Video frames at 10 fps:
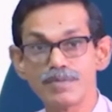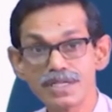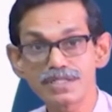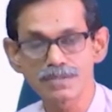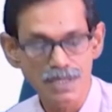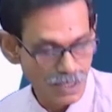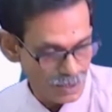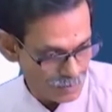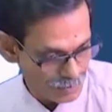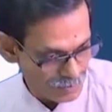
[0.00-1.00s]
very
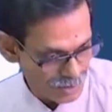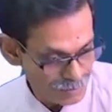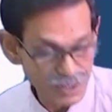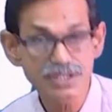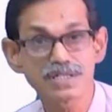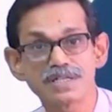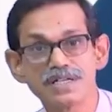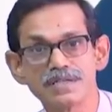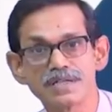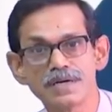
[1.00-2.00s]

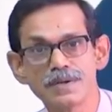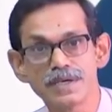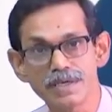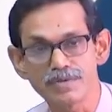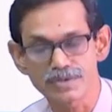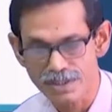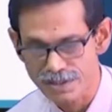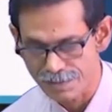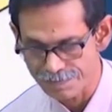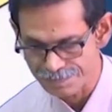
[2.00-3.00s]
efficiently in the immune
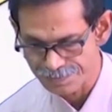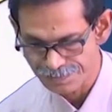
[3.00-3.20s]
system.